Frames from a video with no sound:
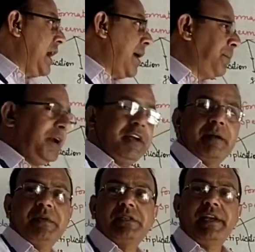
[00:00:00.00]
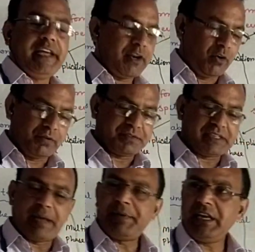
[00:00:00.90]
Epidermis layer of
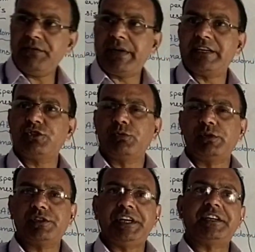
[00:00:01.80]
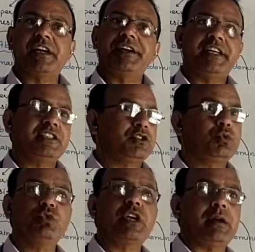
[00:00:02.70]
seminiferous tubules, it contains
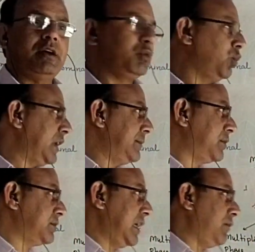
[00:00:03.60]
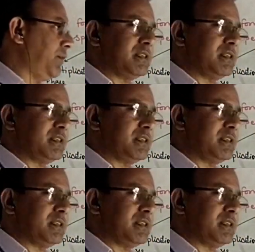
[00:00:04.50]
two types of cells.